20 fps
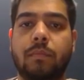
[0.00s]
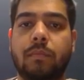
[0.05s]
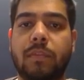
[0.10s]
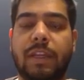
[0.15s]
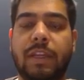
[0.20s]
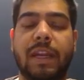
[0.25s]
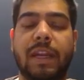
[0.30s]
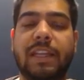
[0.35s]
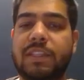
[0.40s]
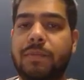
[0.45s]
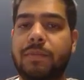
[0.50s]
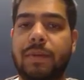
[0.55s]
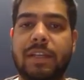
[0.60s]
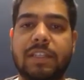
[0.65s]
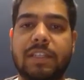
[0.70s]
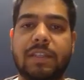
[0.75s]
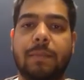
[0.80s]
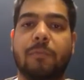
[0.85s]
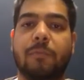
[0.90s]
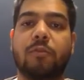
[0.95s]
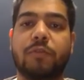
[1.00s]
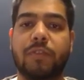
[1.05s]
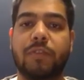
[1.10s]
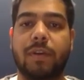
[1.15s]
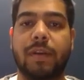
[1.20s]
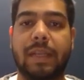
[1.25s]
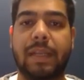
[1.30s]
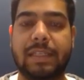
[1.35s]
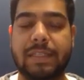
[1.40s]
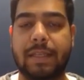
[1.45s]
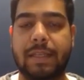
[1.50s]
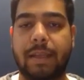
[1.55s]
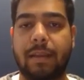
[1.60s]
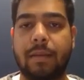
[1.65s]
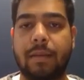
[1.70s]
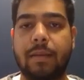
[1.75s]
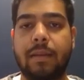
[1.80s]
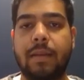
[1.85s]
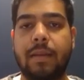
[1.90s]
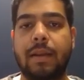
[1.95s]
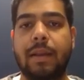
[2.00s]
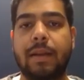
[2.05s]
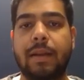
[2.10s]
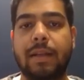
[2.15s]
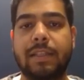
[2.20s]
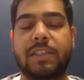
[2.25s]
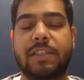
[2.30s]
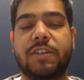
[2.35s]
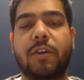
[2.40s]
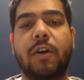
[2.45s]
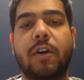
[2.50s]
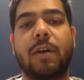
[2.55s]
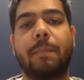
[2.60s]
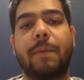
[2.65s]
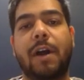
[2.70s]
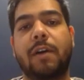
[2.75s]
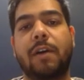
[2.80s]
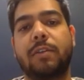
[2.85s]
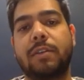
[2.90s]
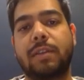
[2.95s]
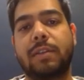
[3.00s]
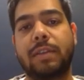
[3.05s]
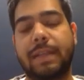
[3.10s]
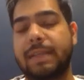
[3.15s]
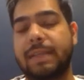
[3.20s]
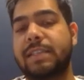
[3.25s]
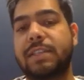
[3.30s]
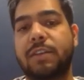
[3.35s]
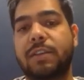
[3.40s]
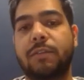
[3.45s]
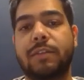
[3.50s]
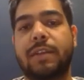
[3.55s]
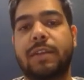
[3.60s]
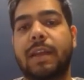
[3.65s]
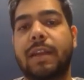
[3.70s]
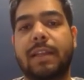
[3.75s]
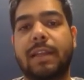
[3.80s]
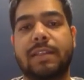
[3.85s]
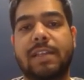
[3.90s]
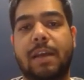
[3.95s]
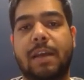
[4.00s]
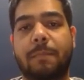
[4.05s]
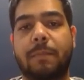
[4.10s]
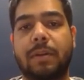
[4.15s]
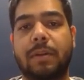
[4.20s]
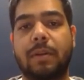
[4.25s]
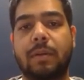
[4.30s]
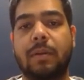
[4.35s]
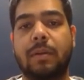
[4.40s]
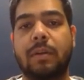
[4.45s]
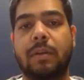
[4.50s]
The next one is emotional reasoning. Let's talk about this using an example.